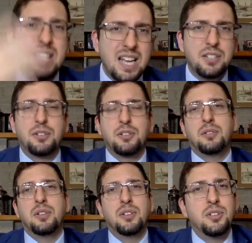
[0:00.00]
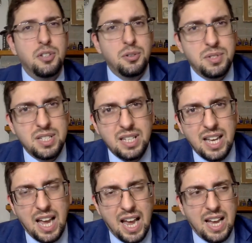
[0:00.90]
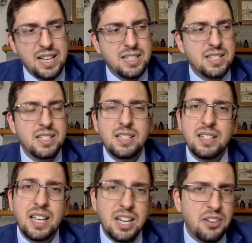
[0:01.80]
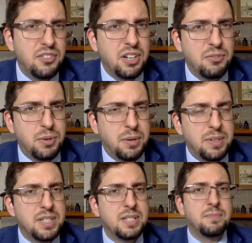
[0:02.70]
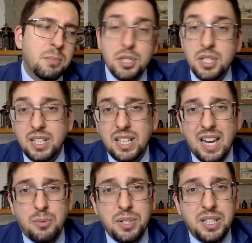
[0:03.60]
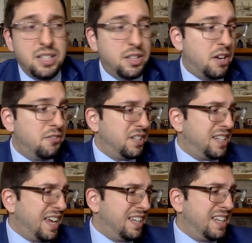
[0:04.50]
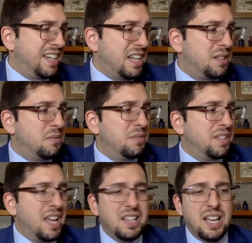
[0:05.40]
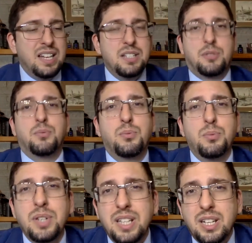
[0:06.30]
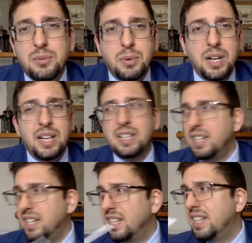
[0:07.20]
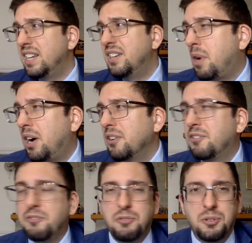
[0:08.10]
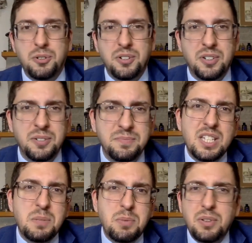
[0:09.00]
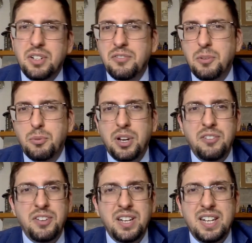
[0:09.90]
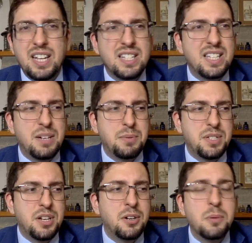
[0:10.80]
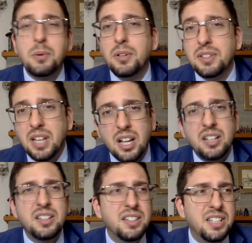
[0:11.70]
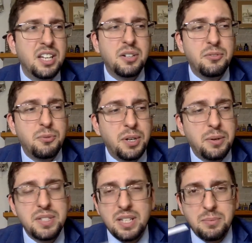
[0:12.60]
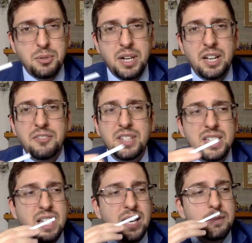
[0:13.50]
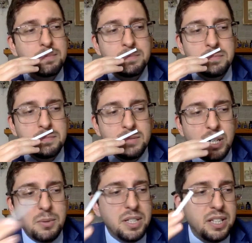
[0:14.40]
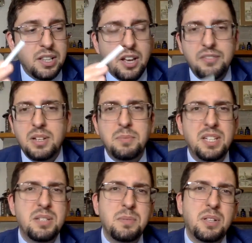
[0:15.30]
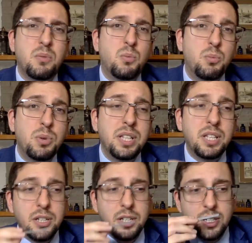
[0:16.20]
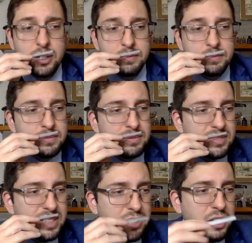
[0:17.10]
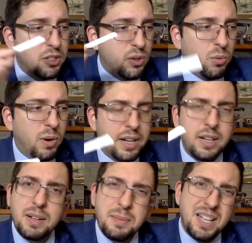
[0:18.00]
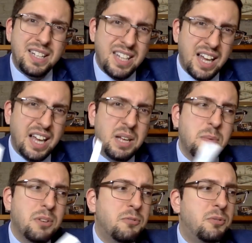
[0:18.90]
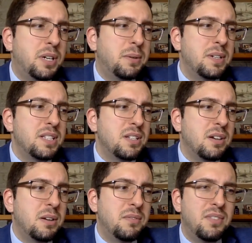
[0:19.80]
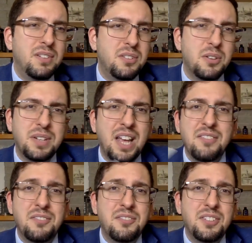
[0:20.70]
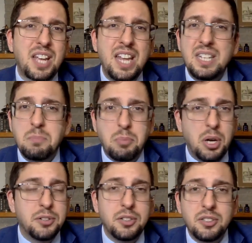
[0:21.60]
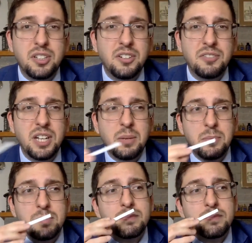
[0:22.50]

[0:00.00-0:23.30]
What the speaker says: that you could use as an everyday fragrance. Personally, I really loved it. I think that line is really great, in part for Spirit of the Brave Intense that was horrible. All the other fragrances that I'm trying of this line, I really love them. They smell really good. They're not quite my type of fragrance, so I don't have any bottle of them,